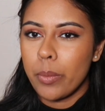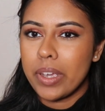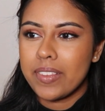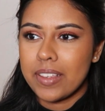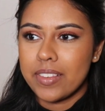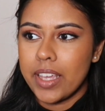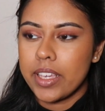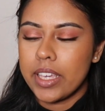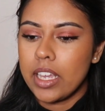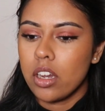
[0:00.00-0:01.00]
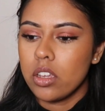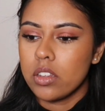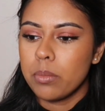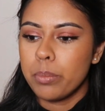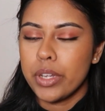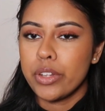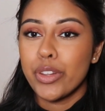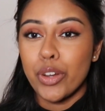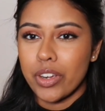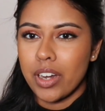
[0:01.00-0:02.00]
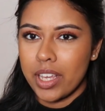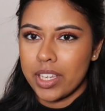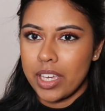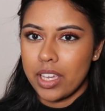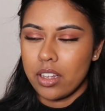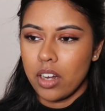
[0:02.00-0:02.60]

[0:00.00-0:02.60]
I weigh 68 kilos, but it doesn't look like it.